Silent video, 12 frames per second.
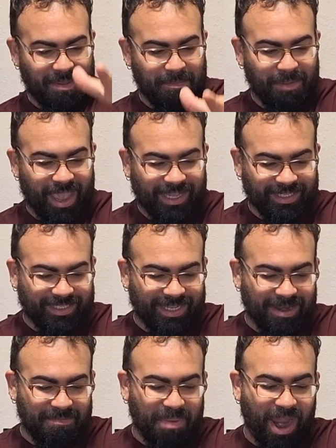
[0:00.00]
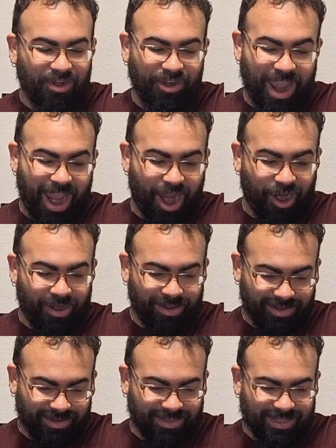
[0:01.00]
Maison
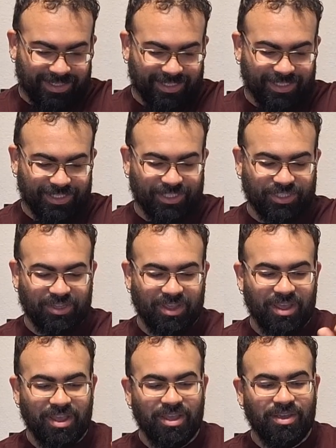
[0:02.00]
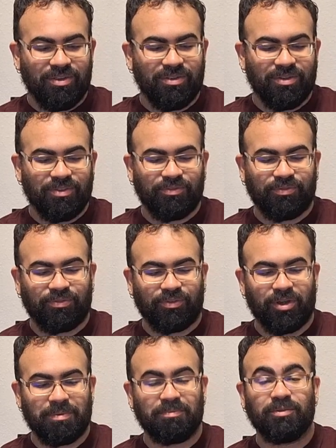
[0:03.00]
Perrier, this is
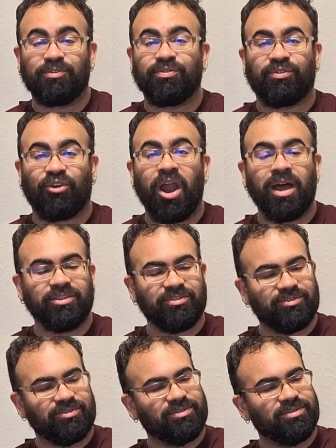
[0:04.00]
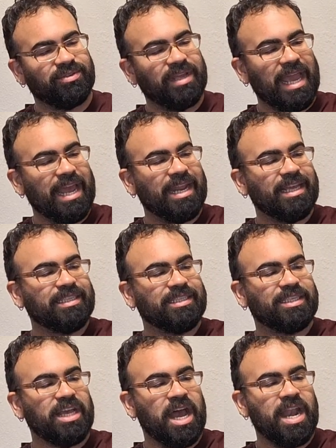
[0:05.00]
from France. It
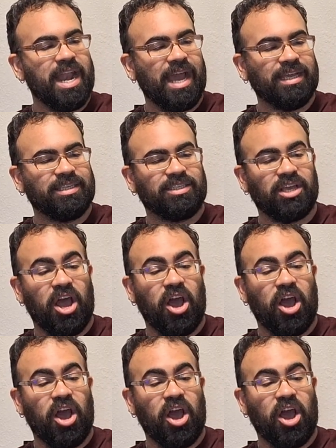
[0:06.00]
is a nice